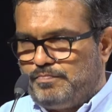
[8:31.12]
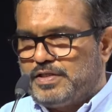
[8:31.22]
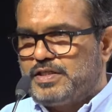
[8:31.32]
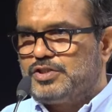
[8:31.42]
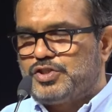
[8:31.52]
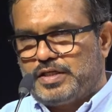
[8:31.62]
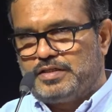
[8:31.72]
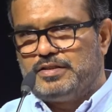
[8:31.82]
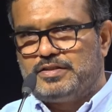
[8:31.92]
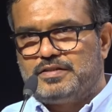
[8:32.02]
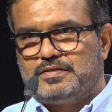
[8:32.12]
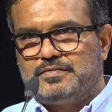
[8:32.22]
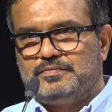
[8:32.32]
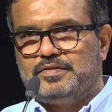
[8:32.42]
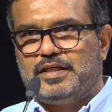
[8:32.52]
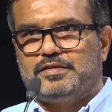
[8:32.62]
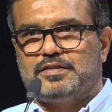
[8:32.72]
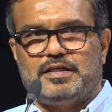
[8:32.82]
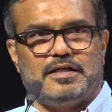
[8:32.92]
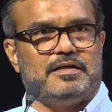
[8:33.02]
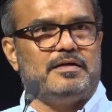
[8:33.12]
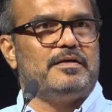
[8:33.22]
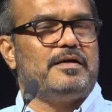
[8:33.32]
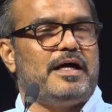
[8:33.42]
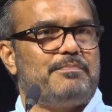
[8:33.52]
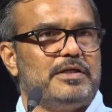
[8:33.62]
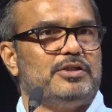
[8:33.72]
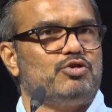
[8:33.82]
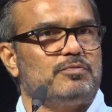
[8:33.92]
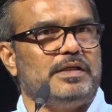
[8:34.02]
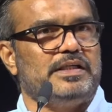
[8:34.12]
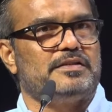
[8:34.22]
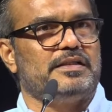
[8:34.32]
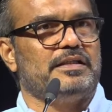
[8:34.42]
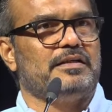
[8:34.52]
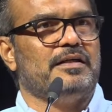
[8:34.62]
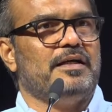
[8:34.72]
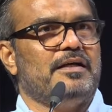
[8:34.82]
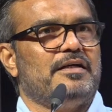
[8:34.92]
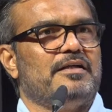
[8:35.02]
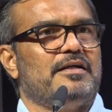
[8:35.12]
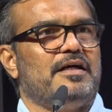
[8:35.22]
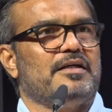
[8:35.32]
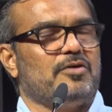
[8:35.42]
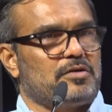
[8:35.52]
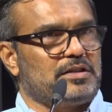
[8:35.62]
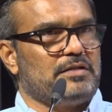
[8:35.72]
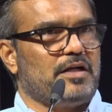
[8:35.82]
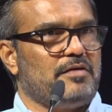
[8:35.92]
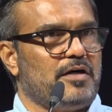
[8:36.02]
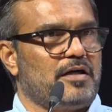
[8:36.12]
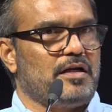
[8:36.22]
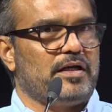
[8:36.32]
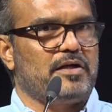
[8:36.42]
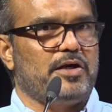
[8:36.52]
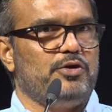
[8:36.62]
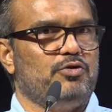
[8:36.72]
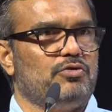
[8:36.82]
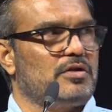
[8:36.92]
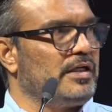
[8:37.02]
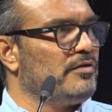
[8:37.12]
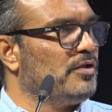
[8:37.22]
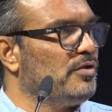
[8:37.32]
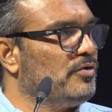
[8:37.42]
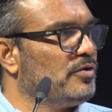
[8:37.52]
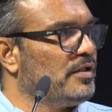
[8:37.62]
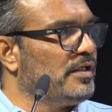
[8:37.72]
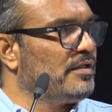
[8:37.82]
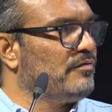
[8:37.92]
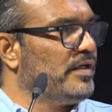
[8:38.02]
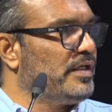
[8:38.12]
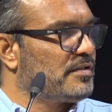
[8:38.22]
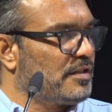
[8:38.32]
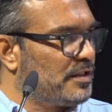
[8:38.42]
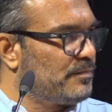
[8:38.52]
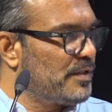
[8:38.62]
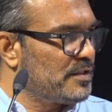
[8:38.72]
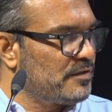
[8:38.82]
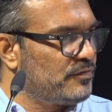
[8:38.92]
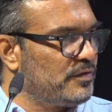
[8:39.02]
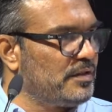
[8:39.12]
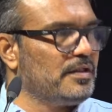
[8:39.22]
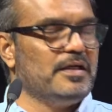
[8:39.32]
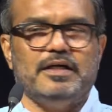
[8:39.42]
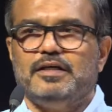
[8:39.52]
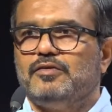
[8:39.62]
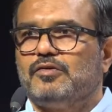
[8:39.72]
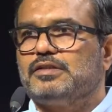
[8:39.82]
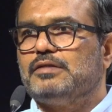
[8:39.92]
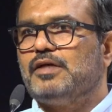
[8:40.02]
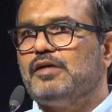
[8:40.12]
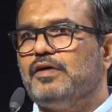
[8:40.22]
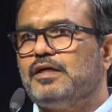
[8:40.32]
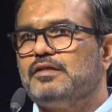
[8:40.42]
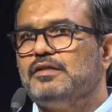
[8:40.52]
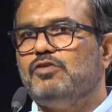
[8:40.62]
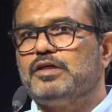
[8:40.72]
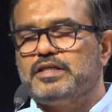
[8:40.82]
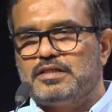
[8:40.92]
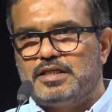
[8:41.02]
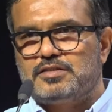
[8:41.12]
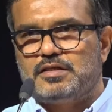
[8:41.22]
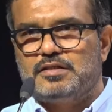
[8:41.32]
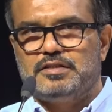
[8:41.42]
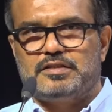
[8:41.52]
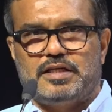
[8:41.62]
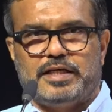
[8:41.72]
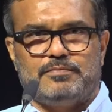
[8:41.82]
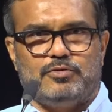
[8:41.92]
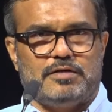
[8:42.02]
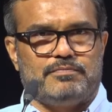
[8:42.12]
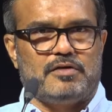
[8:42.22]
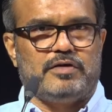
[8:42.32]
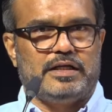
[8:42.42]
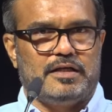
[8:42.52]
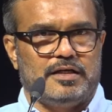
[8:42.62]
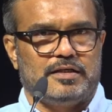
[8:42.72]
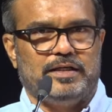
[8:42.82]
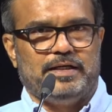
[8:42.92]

peasant struggles that took place in Northern Malabar, like Kayur, Karivallur, and various other parts of Northern Malabar, the working class struggles like Punnapra Vayalar